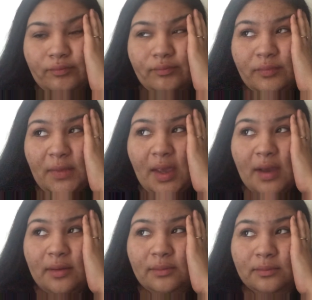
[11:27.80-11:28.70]

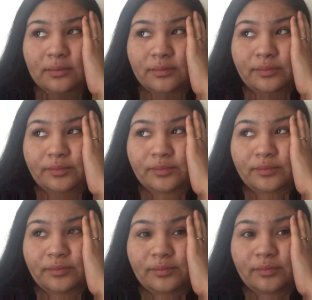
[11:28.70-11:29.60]
Yeah. Hi.
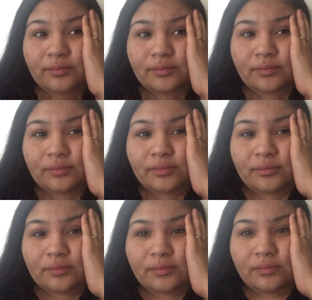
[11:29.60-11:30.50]

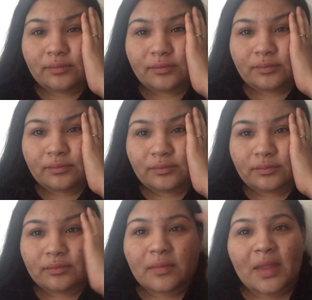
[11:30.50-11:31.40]

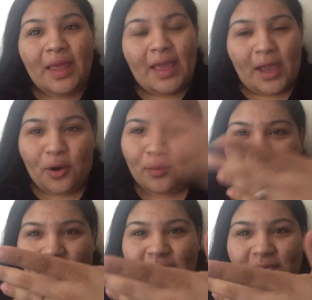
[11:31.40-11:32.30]
I hope
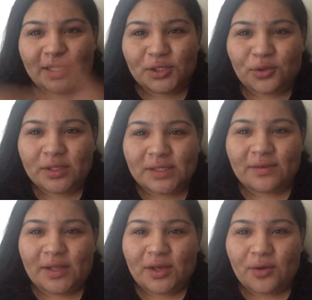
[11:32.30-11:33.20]
you guys did enjoy this
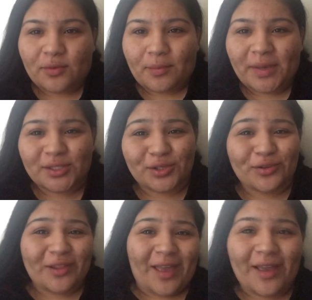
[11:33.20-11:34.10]
video. Make sure
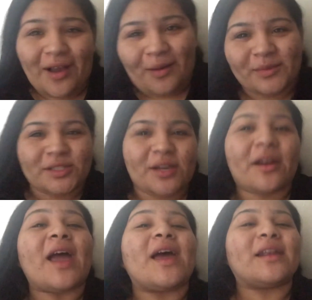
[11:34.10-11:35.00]
you like, comment,
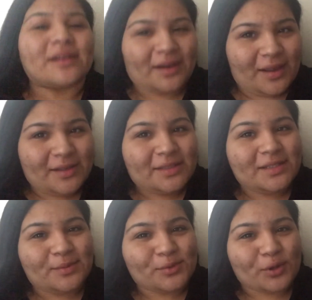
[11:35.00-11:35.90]
share, and
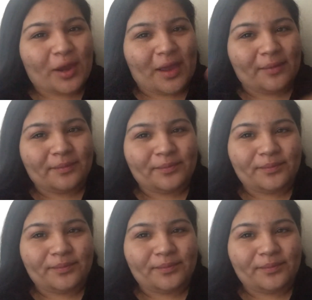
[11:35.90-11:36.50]
subscribe.